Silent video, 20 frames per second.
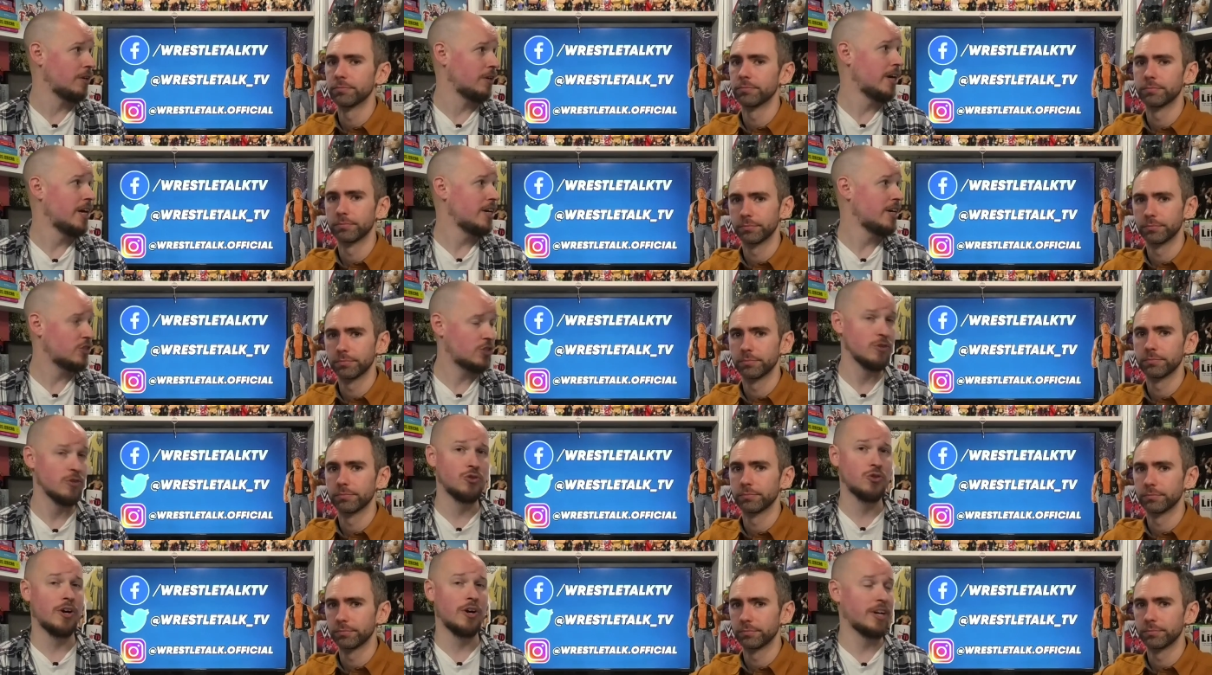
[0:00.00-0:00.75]
Speaker 1: This dude tried
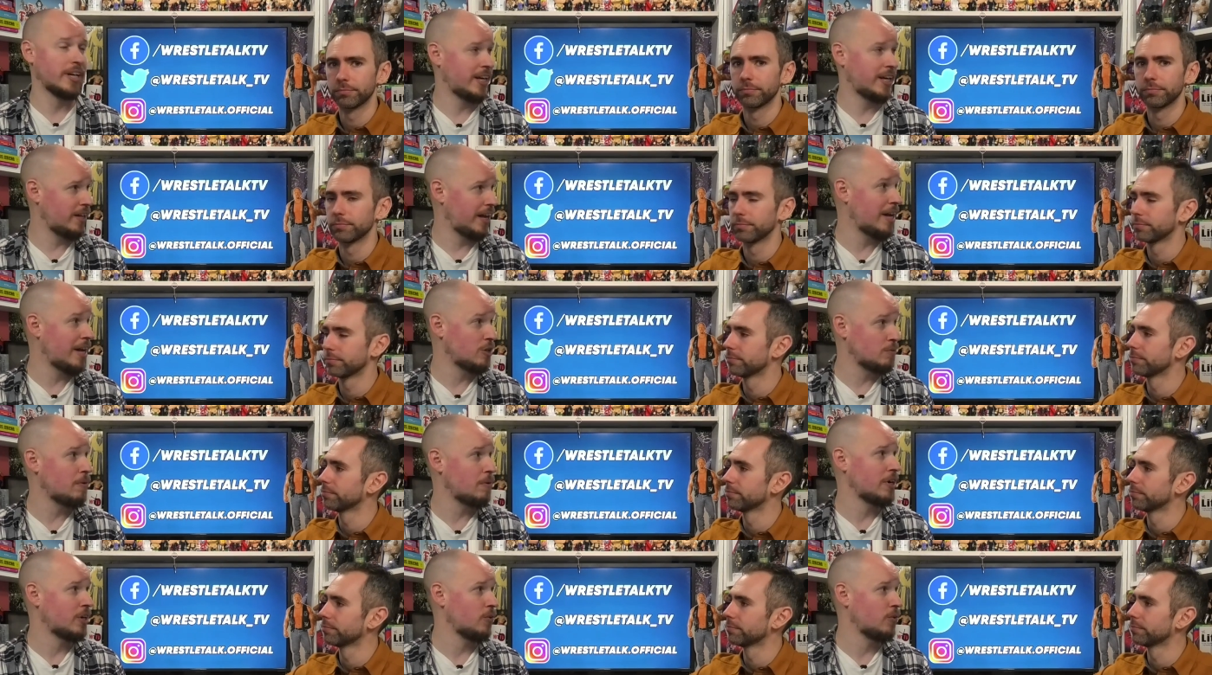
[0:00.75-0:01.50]
to kill, end my
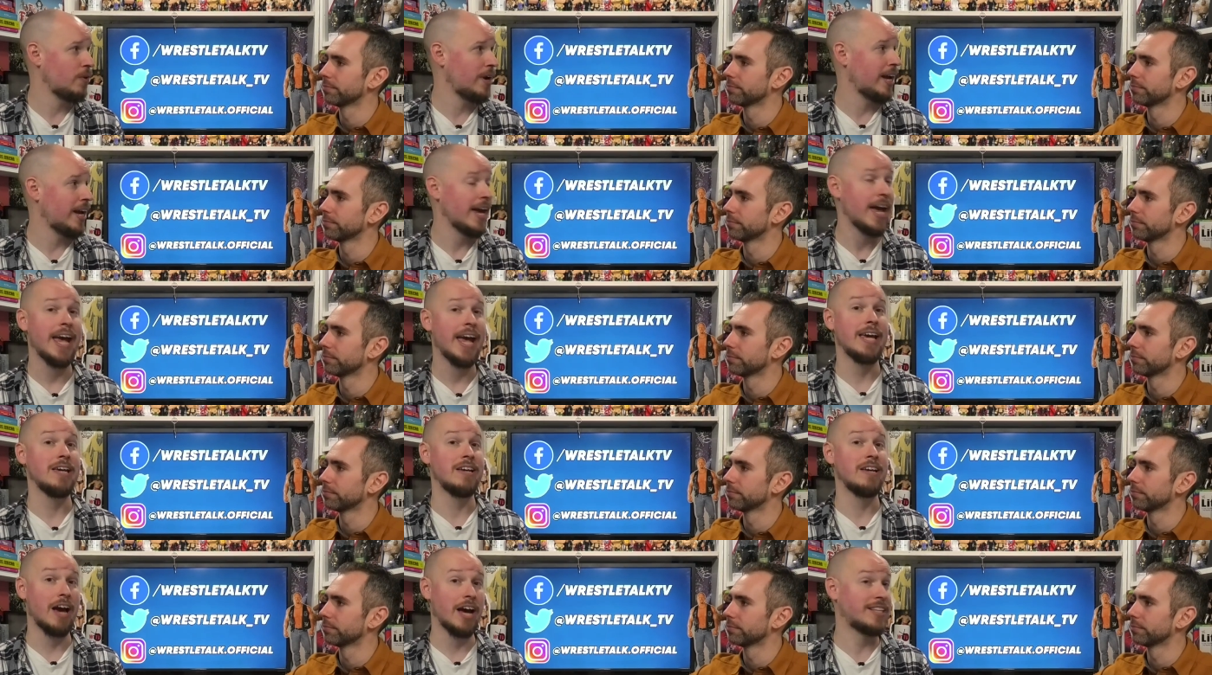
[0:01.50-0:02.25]
career. He
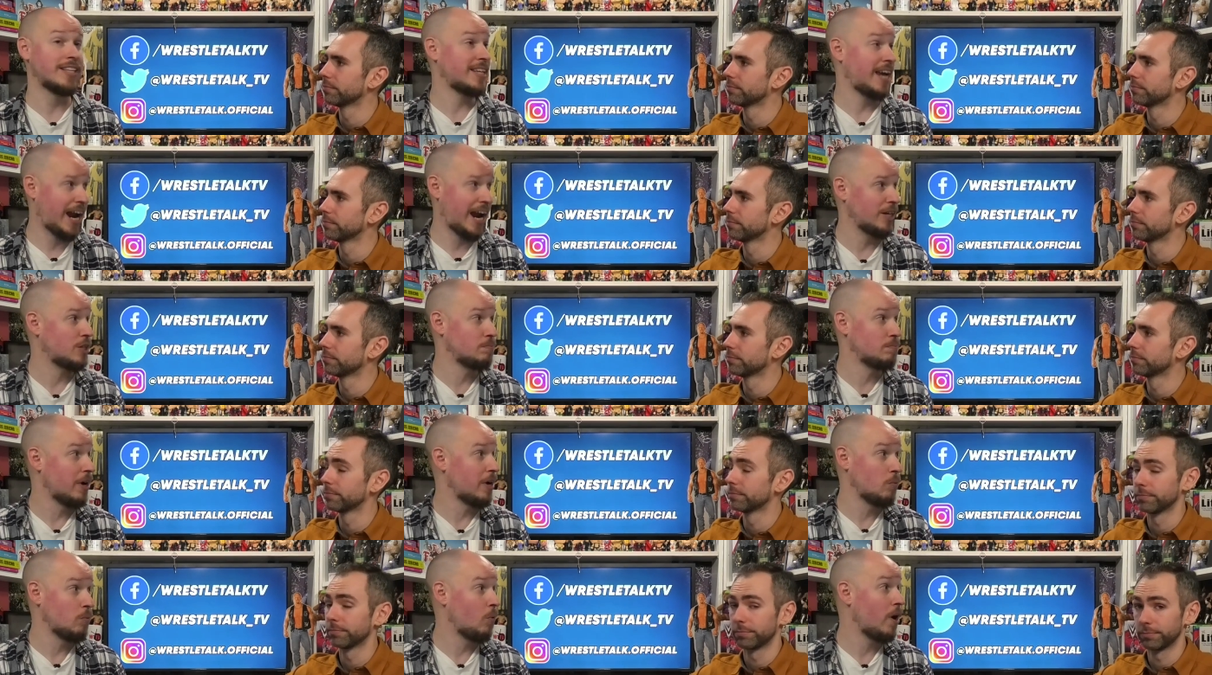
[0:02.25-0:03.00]
attacked my
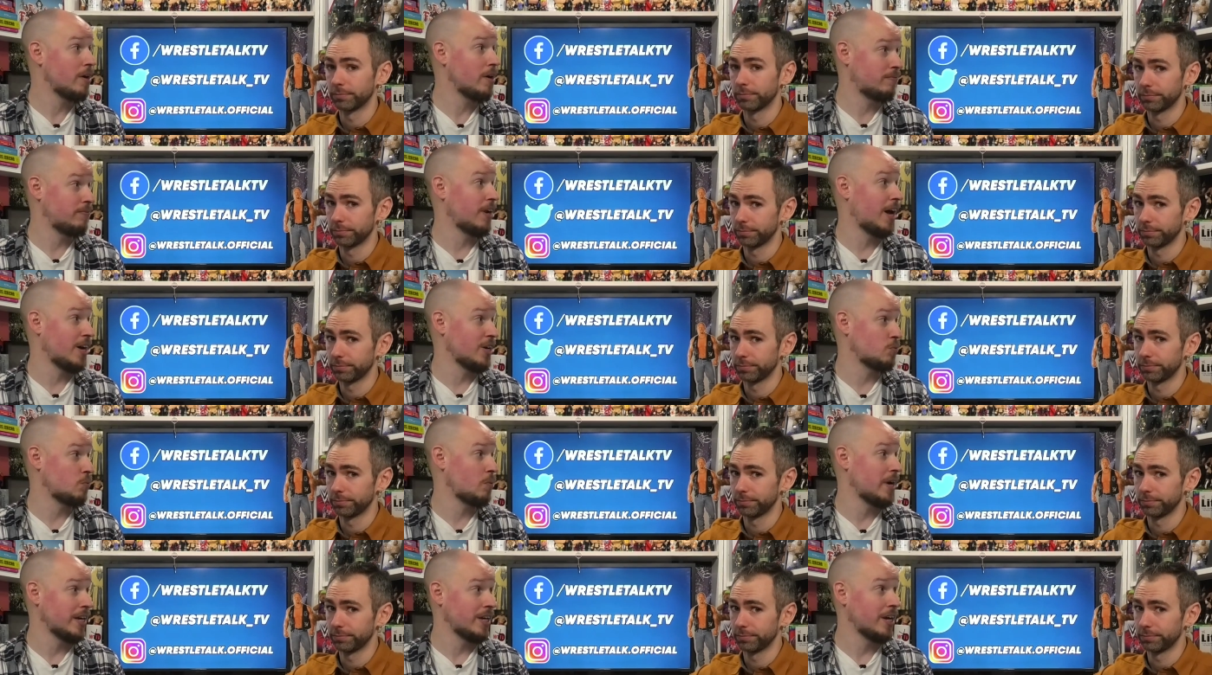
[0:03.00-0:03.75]
wife last
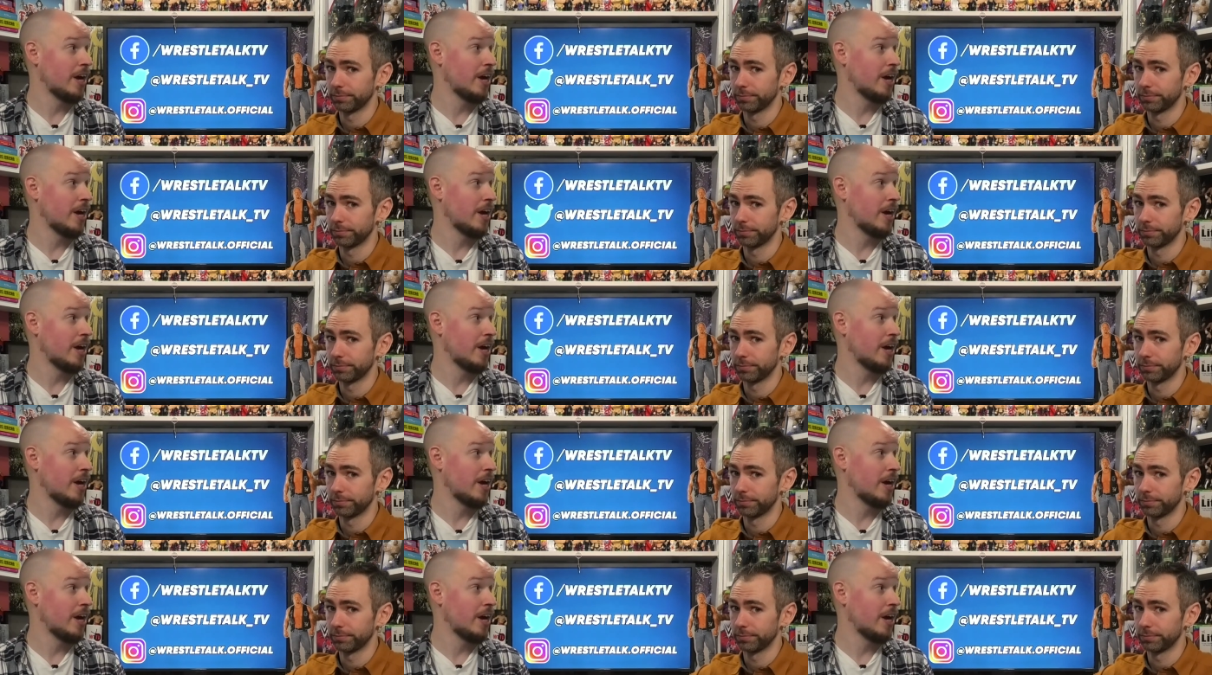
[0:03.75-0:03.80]
week.